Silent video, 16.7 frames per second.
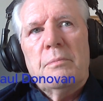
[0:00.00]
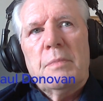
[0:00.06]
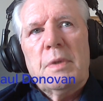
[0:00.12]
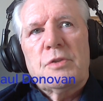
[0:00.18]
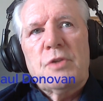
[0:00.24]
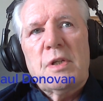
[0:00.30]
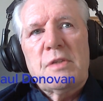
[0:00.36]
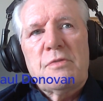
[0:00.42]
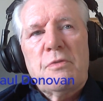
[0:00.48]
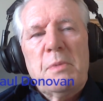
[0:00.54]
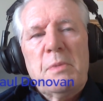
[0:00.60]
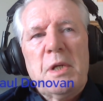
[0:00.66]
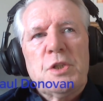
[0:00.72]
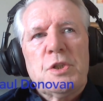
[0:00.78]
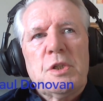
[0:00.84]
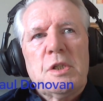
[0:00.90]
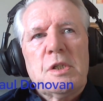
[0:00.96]
A
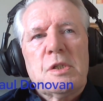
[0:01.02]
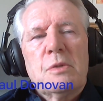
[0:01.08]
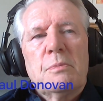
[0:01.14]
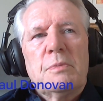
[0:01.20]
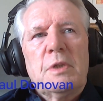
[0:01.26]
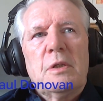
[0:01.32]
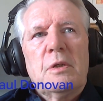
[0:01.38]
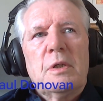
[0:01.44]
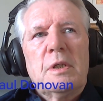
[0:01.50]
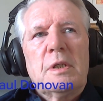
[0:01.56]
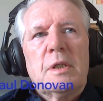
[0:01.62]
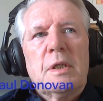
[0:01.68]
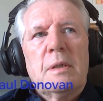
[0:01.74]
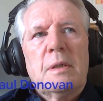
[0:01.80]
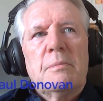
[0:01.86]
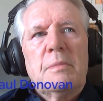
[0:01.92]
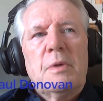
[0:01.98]
transformation is something like
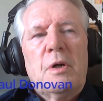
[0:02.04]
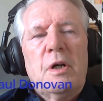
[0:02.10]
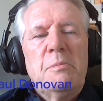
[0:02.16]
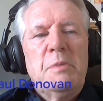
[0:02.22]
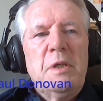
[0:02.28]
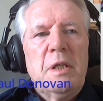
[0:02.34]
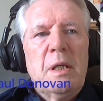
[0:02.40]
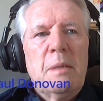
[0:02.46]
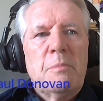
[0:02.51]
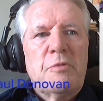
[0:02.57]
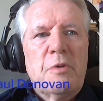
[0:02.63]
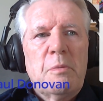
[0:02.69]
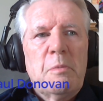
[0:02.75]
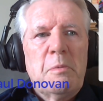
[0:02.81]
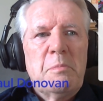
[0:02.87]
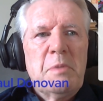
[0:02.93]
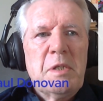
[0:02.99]
IBM
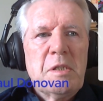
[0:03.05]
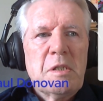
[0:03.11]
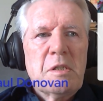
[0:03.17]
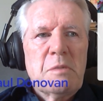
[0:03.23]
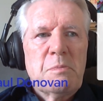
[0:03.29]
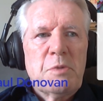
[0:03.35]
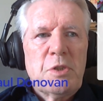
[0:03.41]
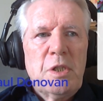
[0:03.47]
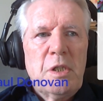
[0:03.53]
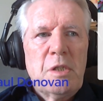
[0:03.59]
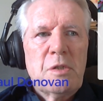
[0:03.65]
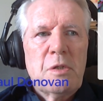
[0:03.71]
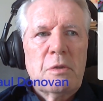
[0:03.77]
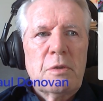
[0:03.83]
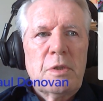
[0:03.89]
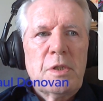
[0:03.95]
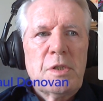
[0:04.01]
from a business machines
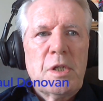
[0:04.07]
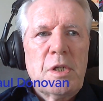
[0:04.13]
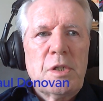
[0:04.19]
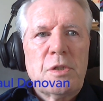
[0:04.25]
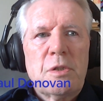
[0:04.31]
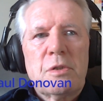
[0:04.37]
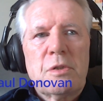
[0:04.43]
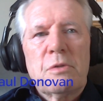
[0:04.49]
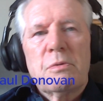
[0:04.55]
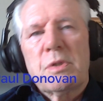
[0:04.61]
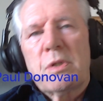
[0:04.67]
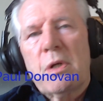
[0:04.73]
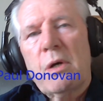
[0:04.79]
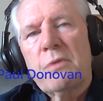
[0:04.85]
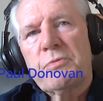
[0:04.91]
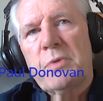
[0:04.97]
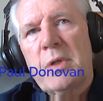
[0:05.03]
organization to a
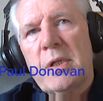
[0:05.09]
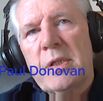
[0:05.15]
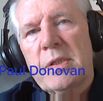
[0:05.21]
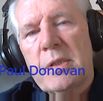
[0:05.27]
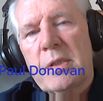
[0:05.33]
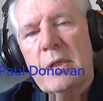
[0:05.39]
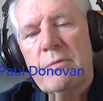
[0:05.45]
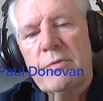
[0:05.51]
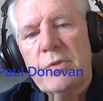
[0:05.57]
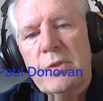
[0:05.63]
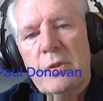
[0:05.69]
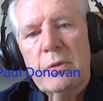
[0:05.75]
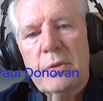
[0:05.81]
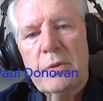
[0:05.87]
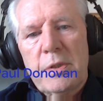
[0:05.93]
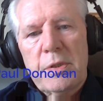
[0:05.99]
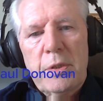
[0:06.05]
software as service
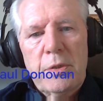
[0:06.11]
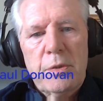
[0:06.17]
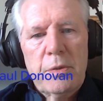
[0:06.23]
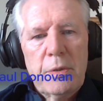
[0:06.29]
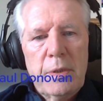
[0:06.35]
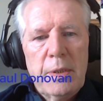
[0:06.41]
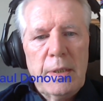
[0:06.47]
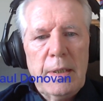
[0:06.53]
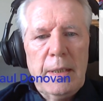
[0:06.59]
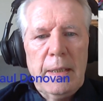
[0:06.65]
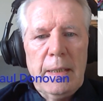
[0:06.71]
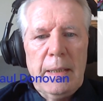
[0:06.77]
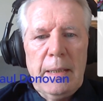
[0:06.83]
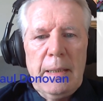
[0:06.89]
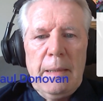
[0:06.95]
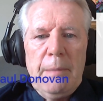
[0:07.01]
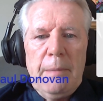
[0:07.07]
organization.
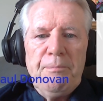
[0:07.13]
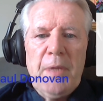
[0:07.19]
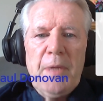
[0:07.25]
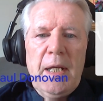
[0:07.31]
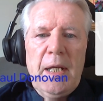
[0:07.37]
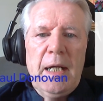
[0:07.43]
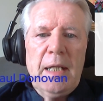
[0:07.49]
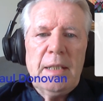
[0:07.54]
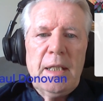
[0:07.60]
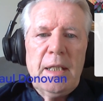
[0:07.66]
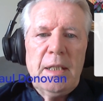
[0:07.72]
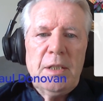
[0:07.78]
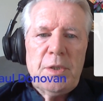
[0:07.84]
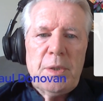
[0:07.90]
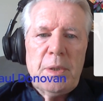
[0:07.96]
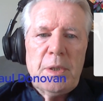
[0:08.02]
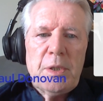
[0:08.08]
And
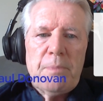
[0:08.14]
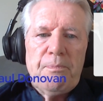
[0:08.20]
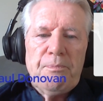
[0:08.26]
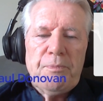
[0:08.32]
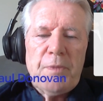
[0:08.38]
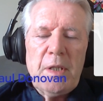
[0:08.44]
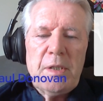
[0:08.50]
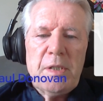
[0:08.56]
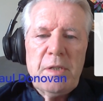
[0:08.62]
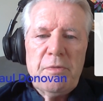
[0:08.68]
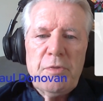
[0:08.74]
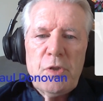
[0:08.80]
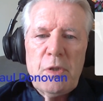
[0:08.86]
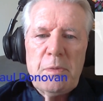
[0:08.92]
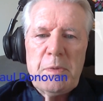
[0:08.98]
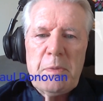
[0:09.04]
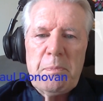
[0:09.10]
then
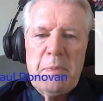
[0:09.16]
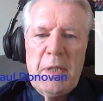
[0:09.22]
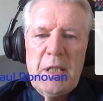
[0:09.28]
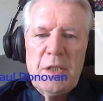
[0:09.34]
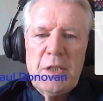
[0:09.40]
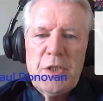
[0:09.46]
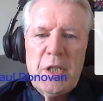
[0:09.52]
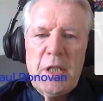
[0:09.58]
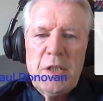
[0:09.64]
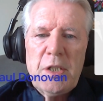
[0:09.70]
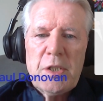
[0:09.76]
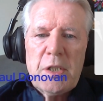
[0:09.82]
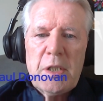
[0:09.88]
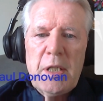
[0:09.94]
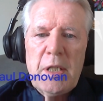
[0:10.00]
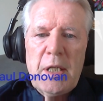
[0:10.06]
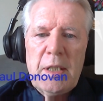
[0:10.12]
different types of plan change
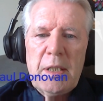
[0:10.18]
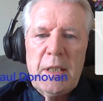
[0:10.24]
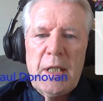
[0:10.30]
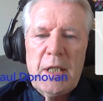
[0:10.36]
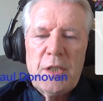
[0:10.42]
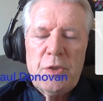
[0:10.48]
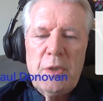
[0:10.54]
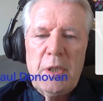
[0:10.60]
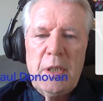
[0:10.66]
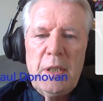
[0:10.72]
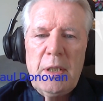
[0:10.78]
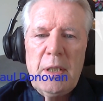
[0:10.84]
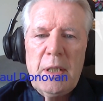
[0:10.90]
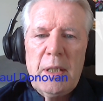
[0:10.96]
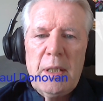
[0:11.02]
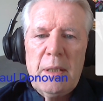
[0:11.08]
can actually